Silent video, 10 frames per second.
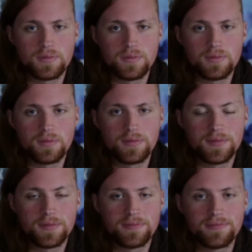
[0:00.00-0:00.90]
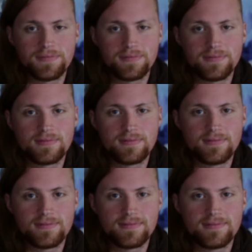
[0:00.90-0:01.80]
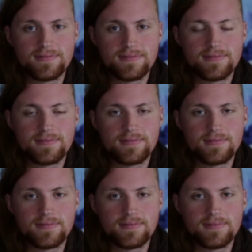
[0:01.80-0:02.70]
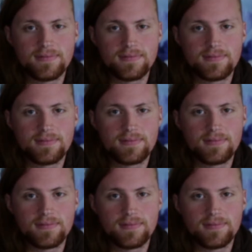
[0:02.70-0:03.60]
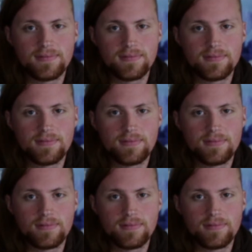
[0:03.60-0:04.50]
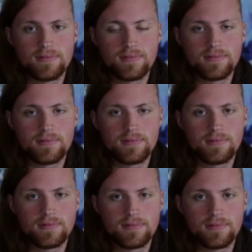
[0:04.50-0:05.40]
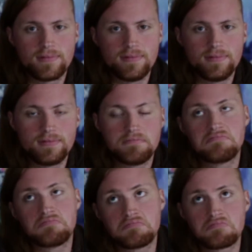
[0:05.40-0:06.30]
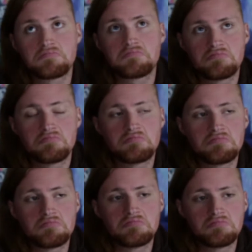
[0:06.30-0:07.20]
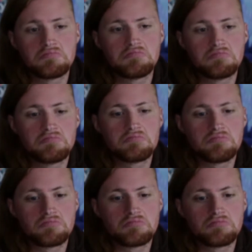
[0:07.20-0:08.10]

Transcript: No words are spoken by the person on screen.